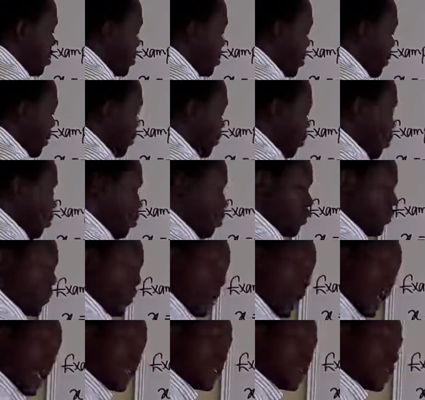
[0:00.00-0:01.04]
7, don't
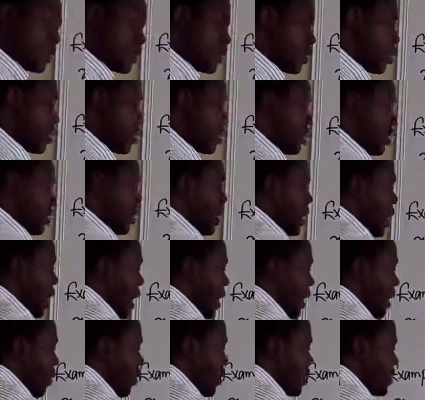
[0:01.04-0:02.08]
forget,
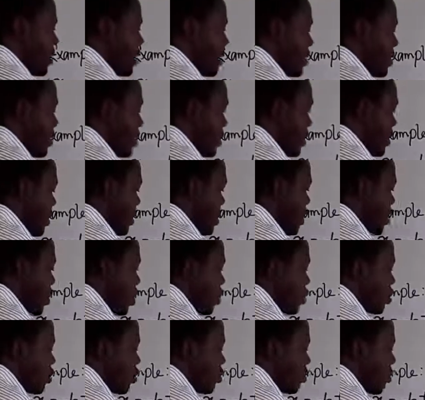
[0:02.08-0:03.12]
and our c
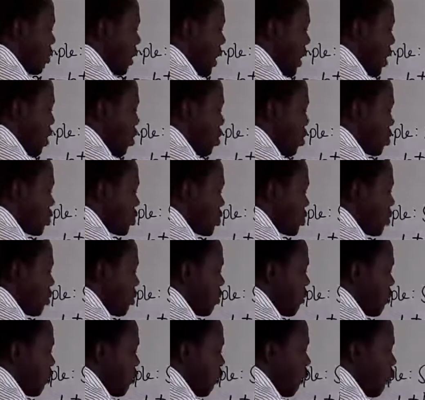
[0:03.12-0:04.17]
equals to minus
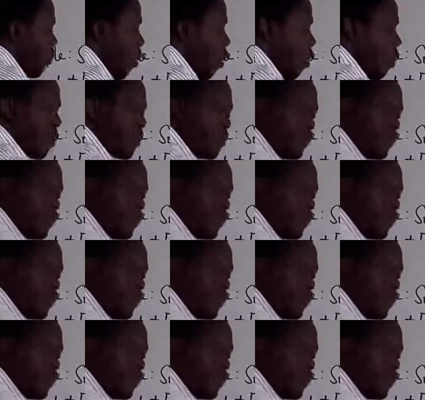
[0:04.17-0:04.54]
4.